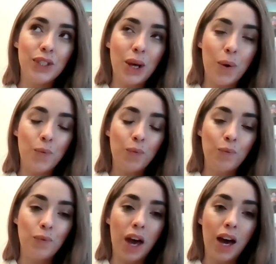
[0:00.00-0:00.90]
So
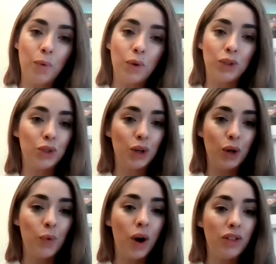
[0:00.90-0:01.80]
I
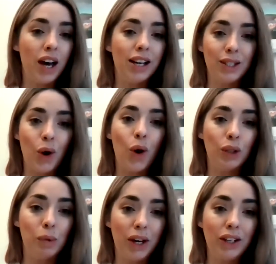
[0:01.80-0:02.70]
wonder what that is
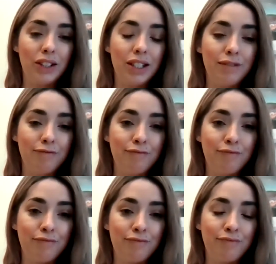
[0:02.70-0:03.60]
all about.
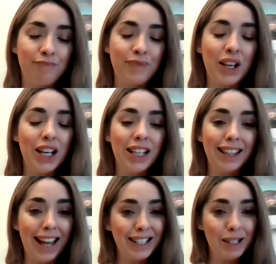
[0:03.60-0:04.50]

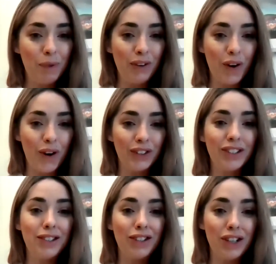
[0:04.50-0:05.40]
Let's move on
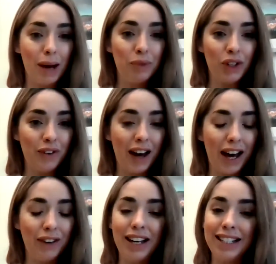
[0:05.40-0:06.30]
to chapter
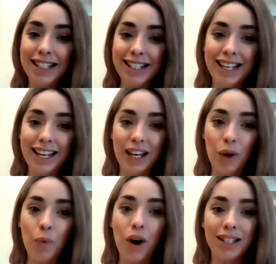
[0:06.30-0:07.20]
5 and see
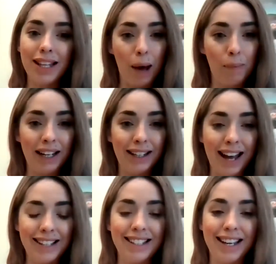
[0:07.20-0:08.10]
what is happening
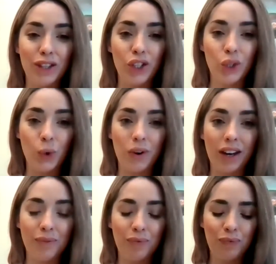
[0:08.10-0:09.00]
next in the
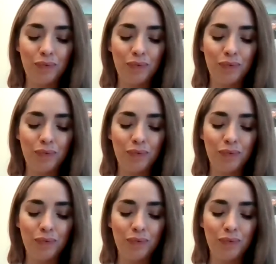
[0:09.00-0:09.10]
story.